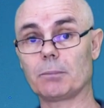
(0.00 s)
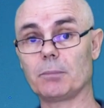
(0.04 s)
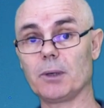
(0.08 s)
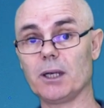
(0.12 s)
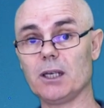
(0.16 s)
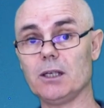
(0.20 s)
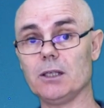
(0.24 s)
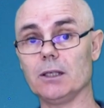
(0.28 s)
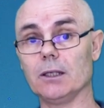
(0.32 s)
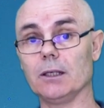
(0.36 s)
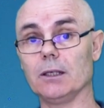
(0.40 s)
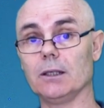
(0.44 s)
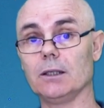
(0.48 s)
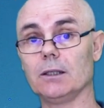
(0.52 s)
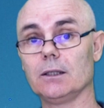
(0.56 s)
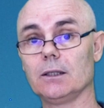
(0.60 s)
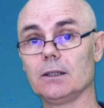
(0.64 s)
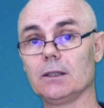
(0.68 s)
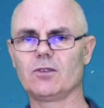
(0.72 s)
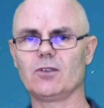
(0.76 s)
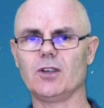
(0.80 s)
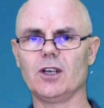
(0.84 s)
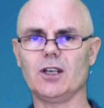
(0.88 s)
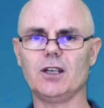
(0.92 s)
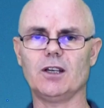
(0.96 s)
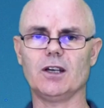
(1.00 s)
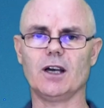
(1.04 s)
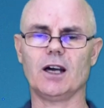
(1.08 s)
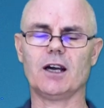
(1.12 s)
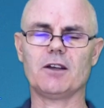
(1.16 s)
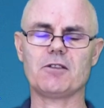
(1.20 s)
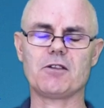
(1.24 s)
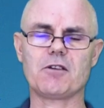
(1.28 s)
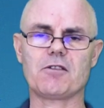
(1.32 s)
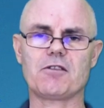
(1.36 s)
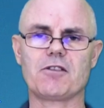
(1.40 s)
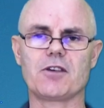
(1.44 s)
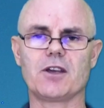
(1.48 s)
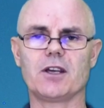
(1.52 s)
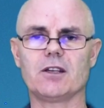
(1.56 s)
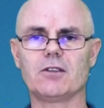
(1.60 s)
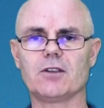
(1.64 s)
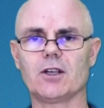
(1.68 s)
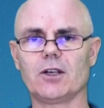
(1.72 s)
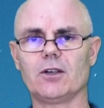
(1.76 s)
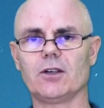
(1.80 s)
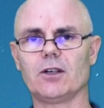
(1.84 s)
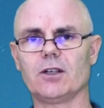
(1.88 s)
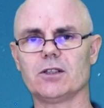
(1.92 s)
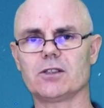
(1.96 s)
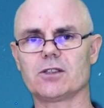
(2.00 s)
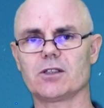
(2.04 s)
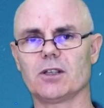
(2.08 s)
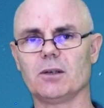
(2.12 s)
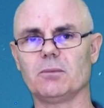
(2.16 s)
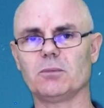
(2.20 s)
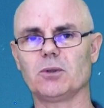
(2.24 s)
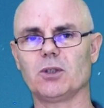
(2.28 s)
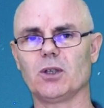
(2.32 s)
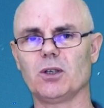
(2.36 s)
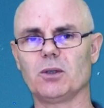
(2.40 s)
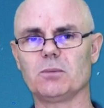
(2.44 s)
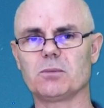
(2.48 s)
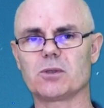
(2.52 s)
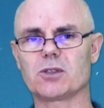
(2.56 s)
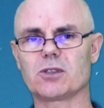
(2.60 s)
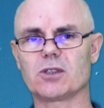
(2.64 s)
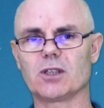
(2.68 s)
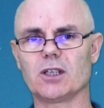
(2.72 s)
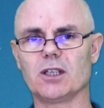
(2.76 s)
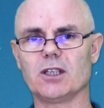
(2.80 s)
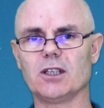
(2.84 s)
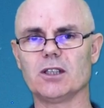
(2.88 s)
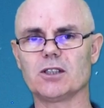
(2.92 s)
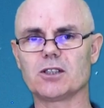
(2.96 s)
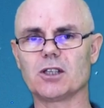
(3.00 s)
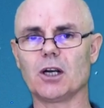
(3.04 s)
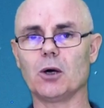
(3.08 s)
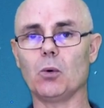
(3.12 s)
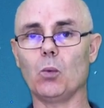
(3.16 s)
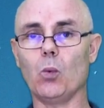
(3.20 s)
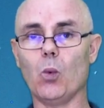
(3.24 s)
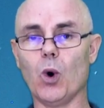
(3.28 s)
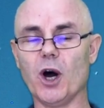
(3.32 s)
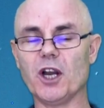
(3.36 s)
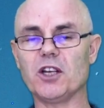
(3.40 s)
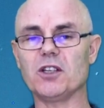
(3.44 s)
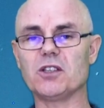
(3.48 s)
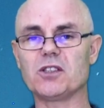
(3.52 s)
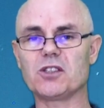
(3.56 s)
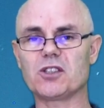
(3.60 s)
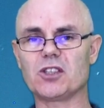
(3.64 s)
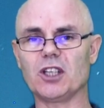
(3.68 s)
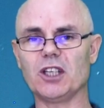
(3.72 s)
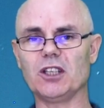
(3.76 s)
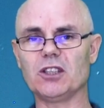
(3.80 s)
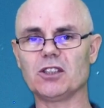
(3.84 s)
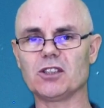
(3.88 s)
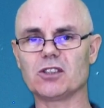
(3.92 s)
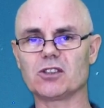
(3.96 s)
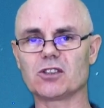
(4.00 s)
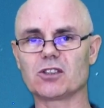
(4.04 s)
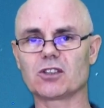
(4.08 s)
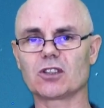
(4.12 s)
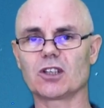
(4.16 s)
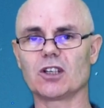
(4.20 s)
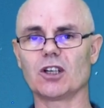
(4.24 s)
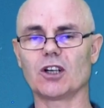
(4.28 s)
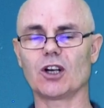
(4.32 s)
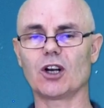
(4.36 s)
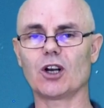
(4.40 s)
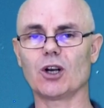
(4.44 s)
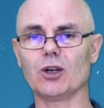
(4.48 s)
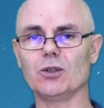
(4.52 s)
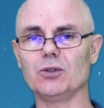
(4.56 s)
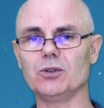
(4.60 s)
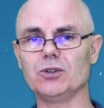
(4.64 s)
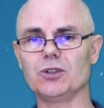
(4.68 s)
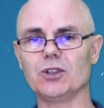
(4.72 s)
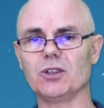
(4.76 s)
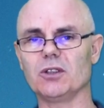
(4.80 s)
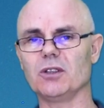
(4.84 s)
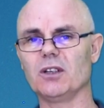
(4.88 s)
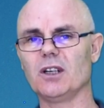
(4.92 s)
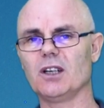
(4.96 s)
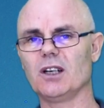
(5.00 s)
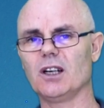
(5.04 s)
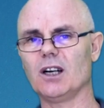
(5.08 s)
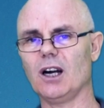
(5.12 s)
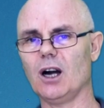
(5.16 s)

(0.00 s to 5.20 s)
opinion. The other thing that I sometimes see is a one-sentence conclusion.